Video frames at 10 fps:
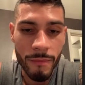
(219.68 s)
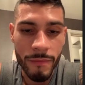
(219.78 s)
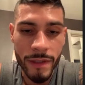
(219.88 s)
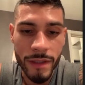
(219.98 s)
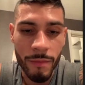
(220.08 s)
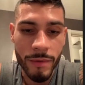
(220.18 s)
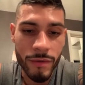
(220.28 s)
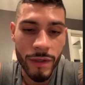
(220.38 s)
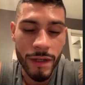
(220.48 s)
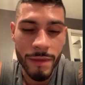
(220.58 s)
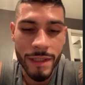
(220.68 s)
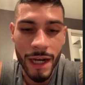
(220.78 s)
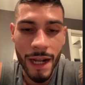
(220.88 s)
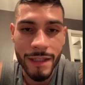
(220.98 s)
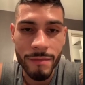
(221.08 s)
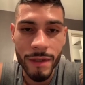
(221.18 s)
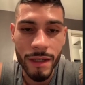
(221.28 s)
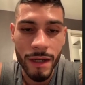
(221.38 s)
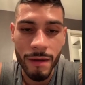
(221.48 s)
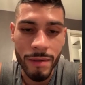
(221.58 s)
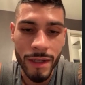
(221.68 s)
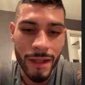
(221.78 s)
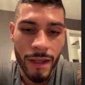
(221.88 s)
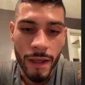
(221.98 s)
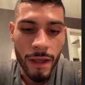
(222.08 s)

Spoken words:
this opportunity means a lot to me. But